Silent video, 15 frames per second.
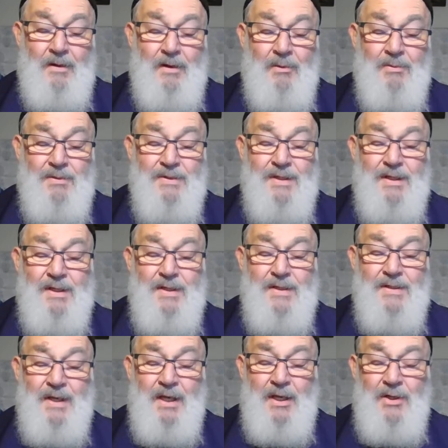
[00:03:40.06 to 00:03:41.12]
He will send
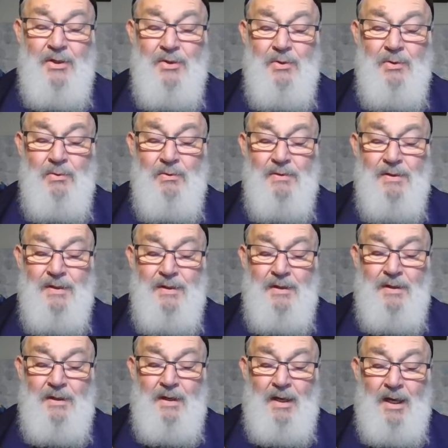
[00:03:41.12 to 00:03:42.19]
his angels
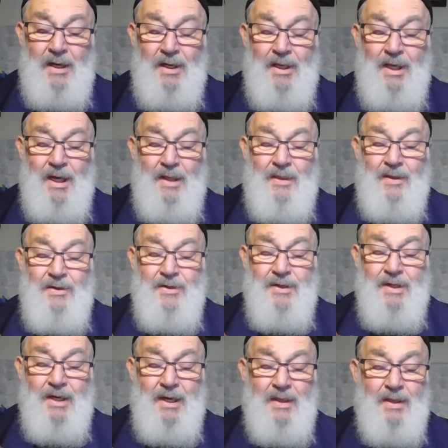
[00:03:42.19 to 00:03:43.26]
and gather
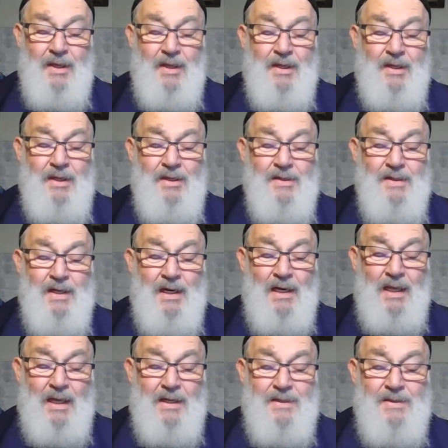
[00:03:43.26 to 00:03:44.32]
together his
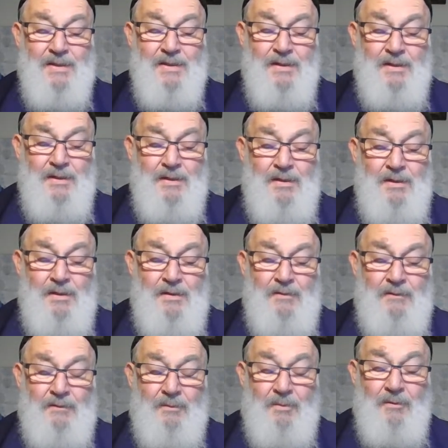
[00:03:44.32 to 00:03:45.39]
elect
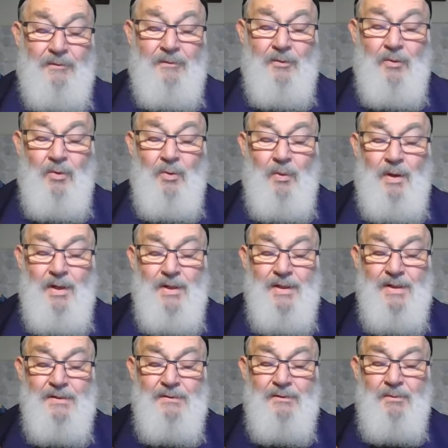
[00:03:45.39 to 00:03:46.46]
from the four
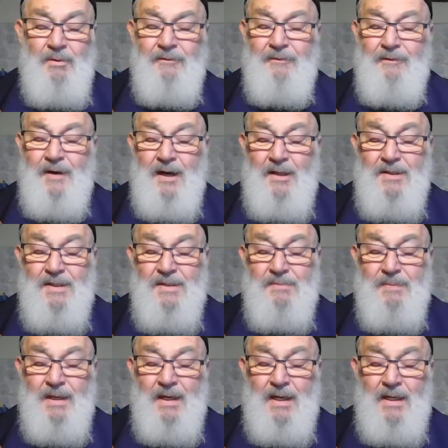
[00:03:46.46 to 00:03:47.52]
winds, from the
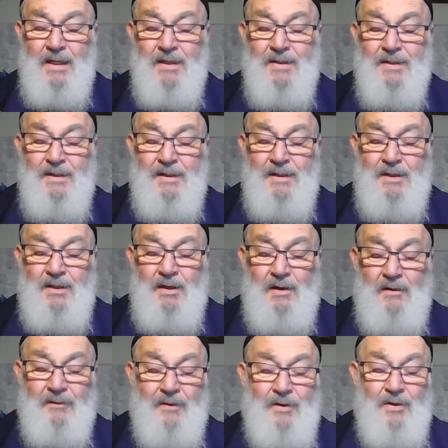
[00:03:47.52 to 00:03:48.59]
farthest part
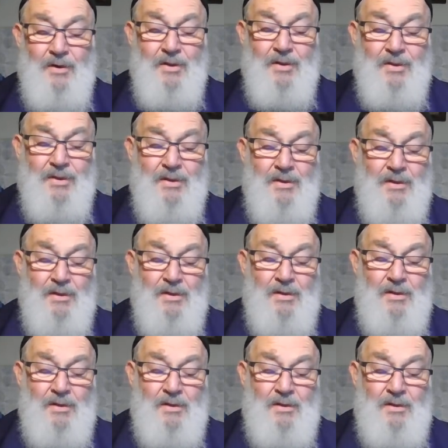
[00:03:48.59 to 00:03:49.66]
of earth
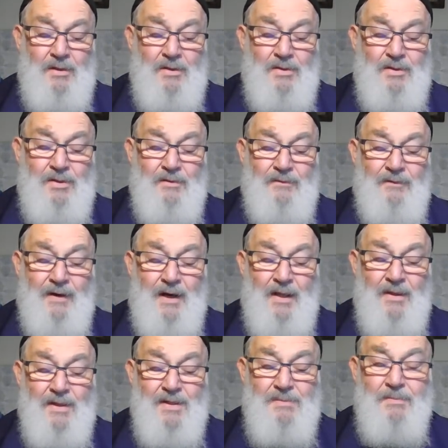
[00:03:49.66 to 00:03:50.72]
to the
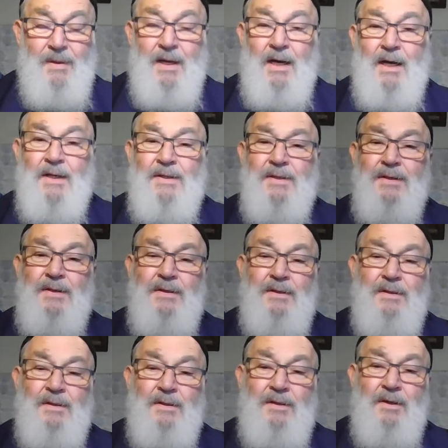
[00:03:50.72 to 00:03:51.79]
farthest part
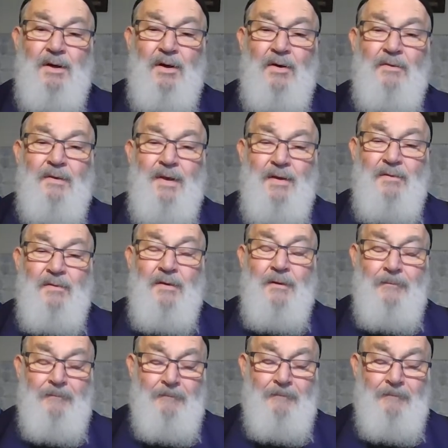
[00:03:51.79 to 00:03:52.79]
of heaven.